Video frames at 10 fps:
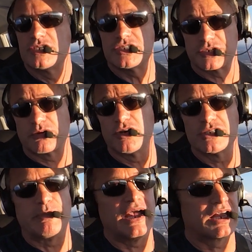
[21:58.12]

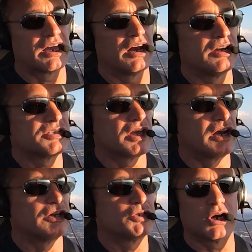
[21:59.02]
screws back in, I
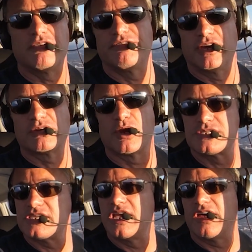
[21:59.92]
decided to try Velcro,
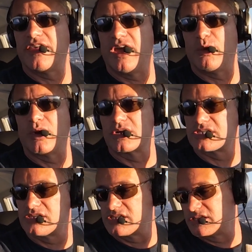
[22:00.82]
see how that works,
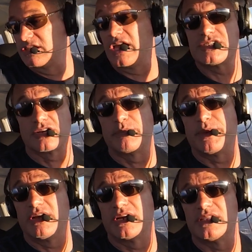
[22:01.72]
because it's a nicer
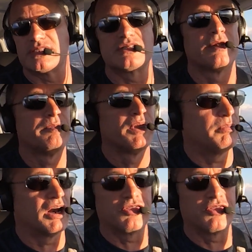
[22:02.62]
appearance, and